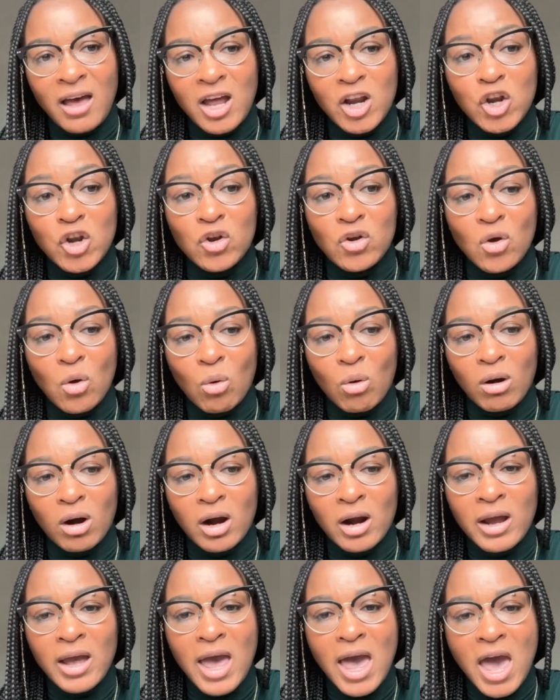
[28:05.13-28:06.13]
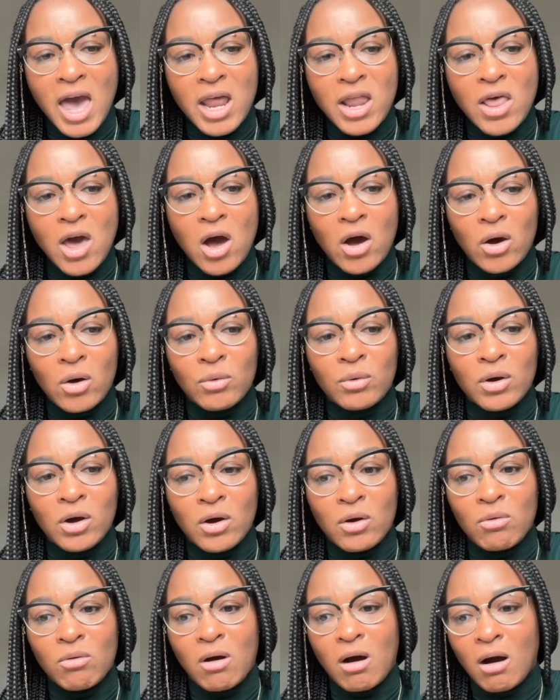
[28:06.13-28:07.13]
Knorr,
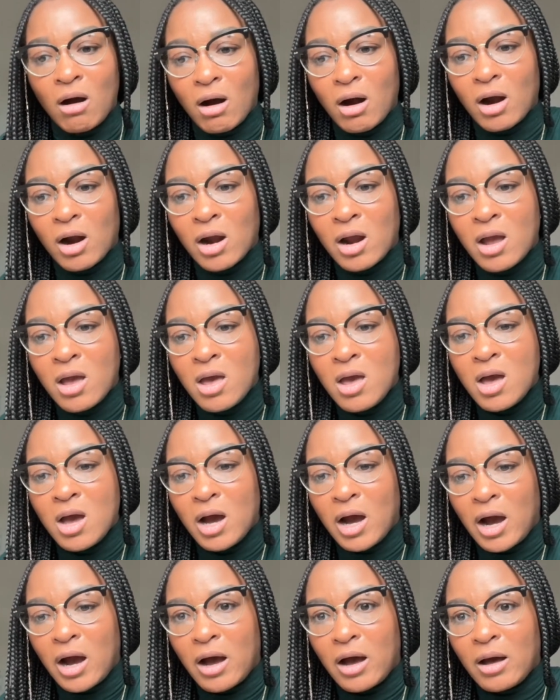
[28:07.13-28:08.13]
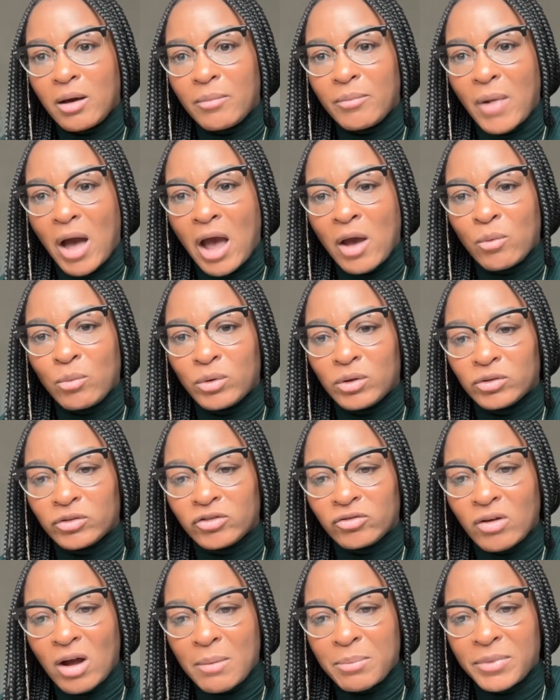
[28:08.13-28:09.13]
Noor. I will
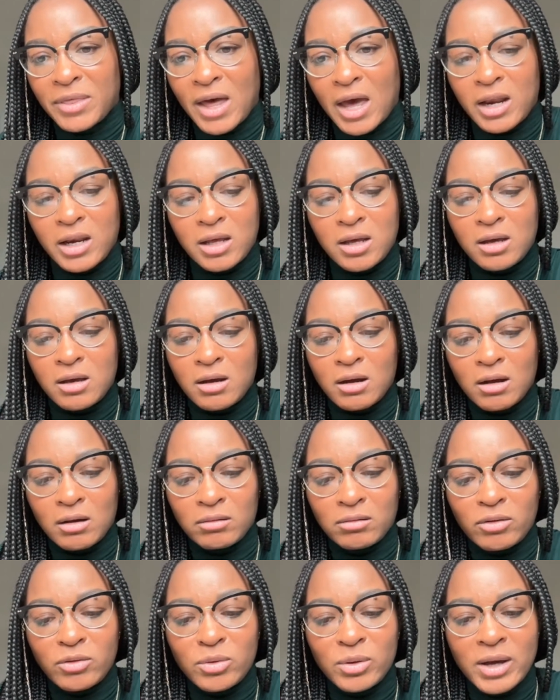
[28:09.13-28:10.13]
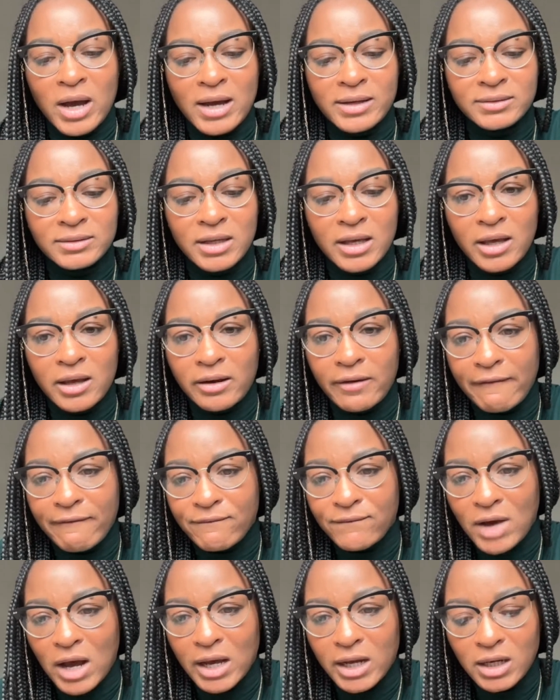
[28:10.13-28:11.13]
drop that here so you guys can
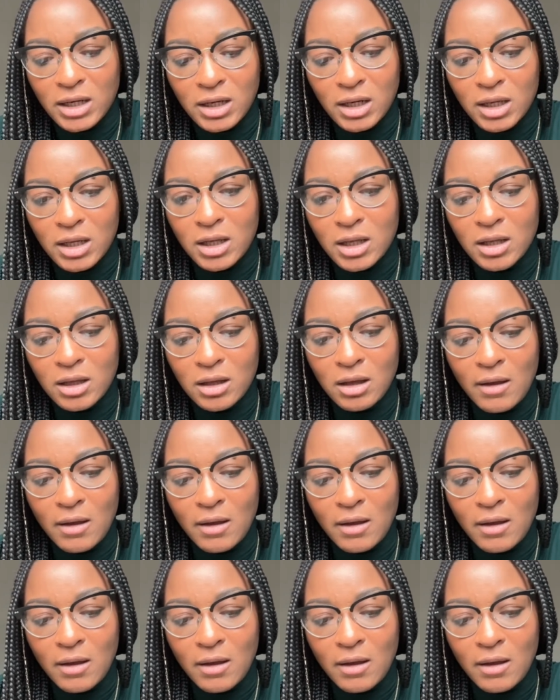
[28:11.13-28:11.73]
find it.